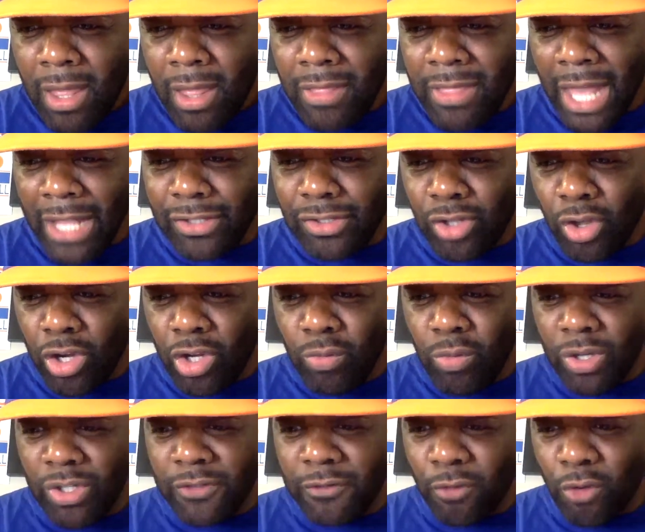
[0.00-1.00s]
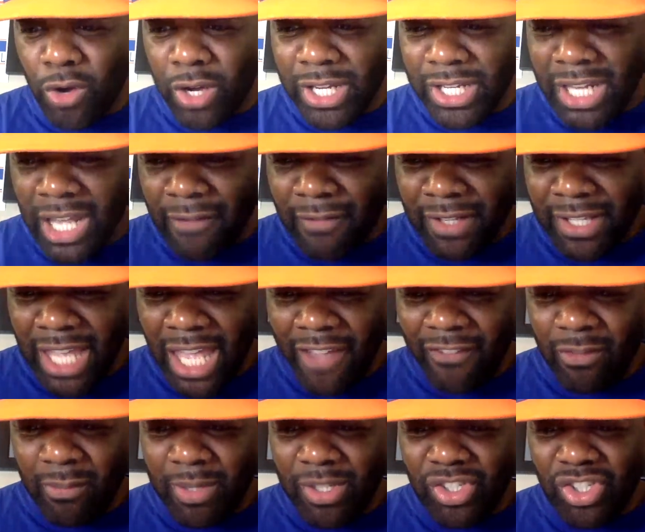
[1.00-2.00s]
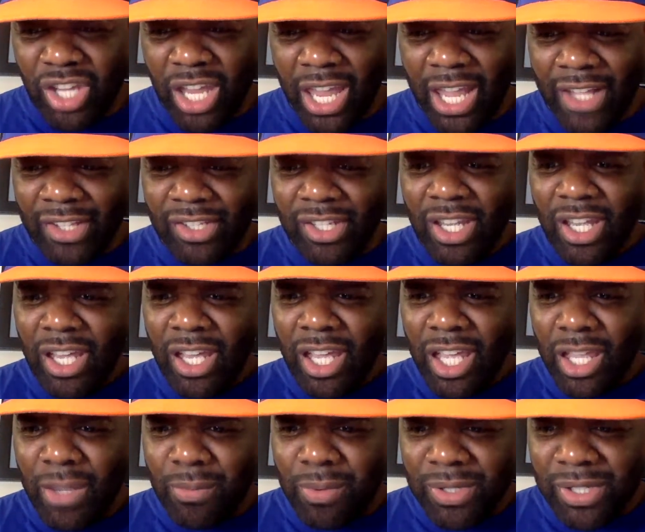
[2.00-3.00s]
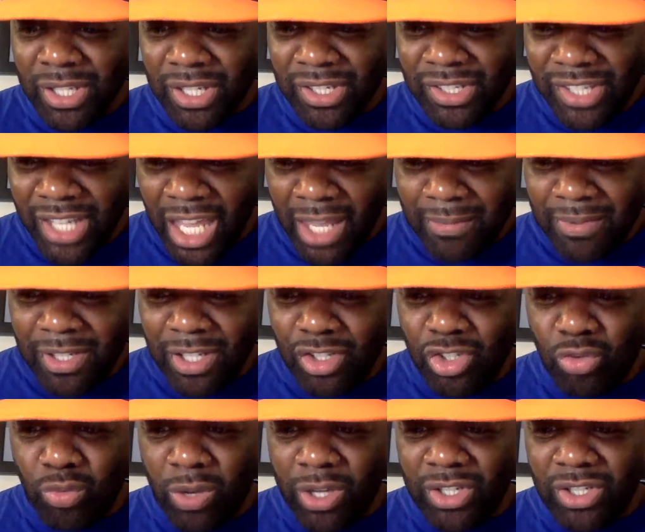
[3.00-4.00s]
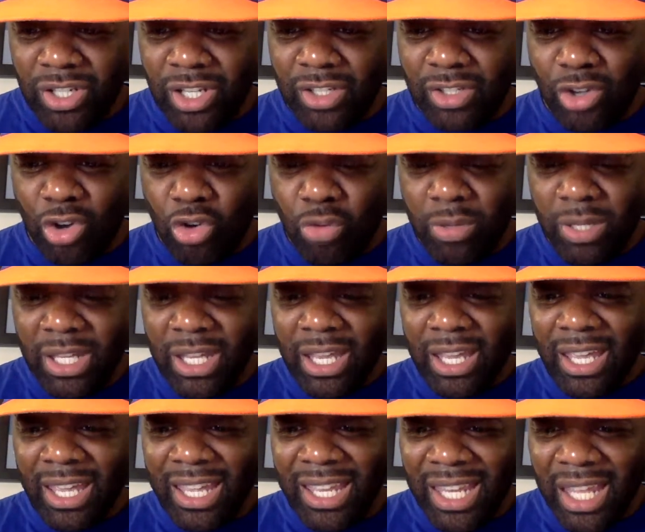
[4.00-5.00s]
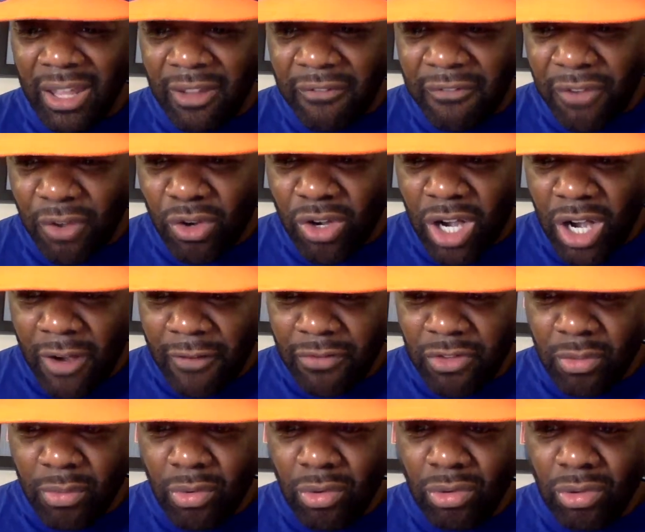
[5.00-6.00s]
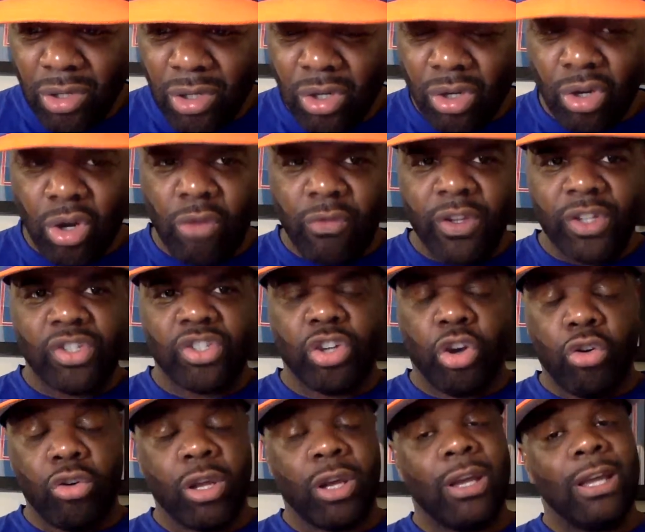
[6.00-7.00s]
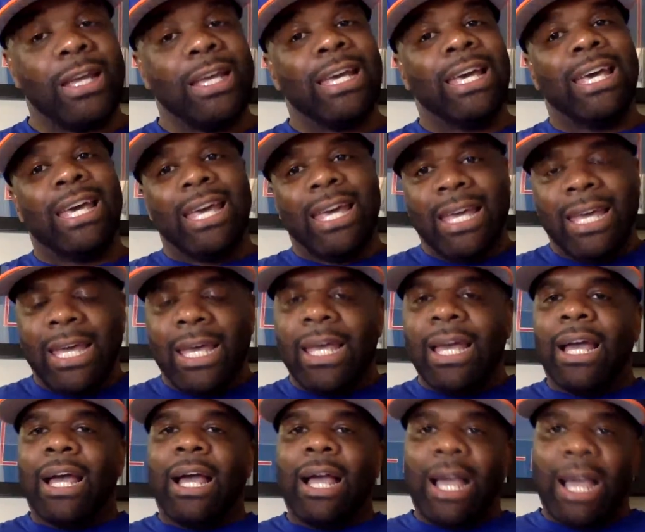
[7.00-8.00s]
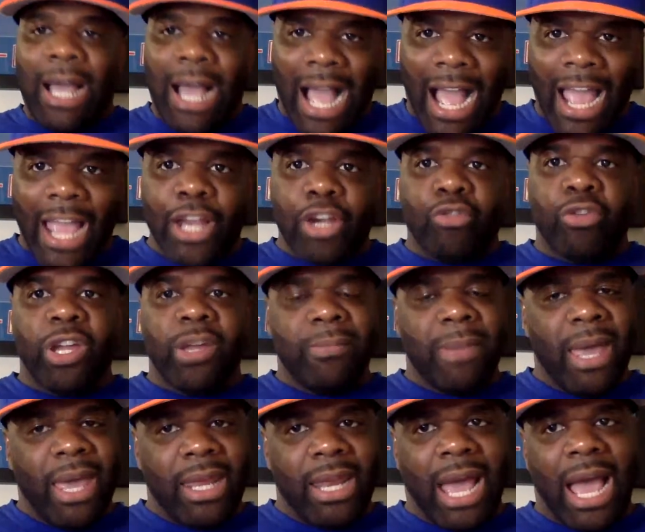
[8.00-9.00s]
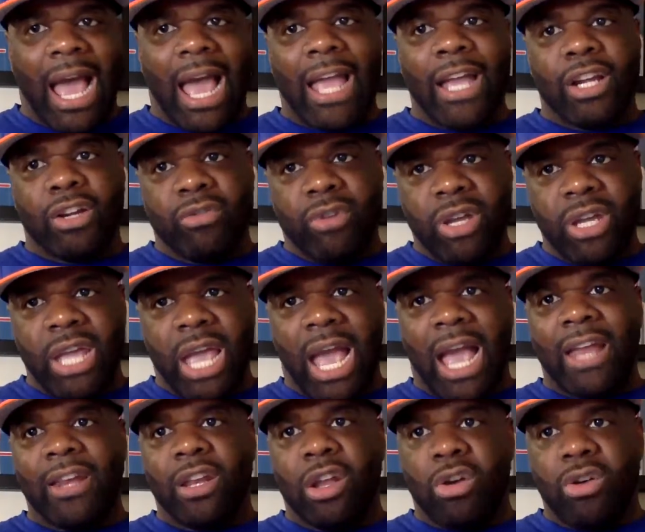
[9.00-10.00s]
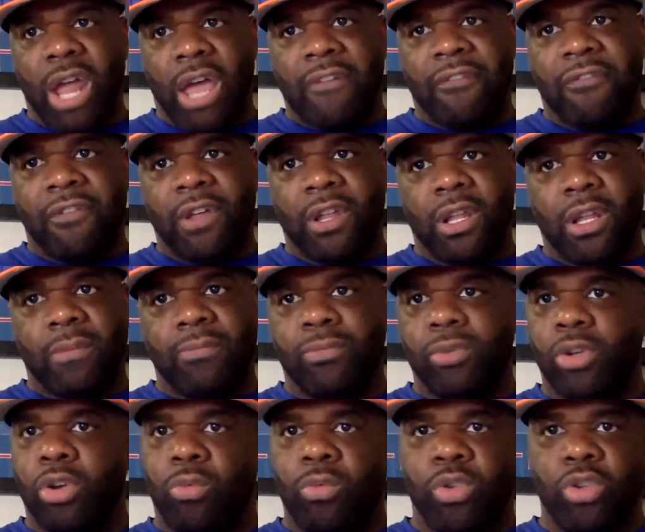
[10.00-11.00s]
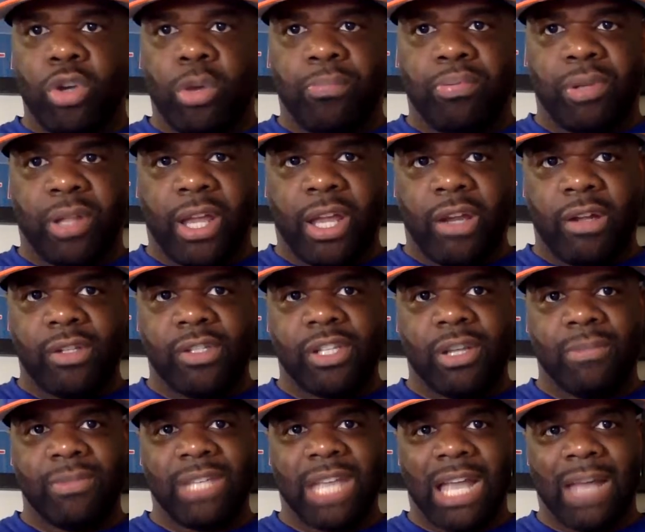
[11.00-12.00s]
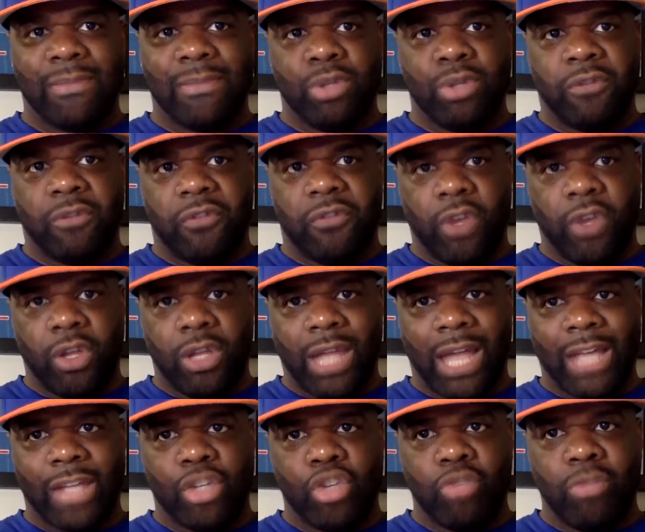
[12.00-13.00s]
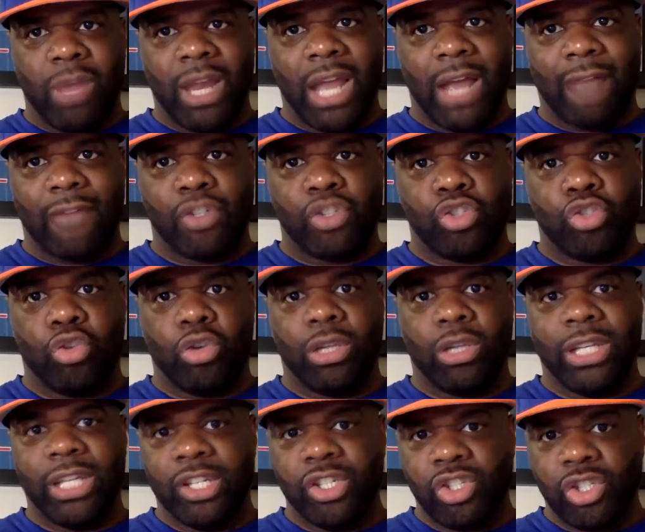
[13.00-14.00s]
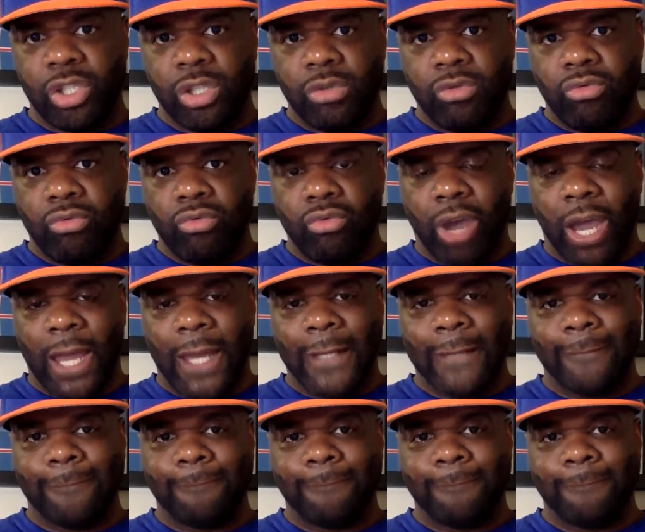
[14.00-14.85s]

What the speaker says: that's 31's fault. He never gave him a chance. He was in the same situation as Obi. He didn't feel comfortable looking over his shoulder. I agree, man. I agree. I know that feeling, when you're a player and sometimes you feel like you might have a short leash, right?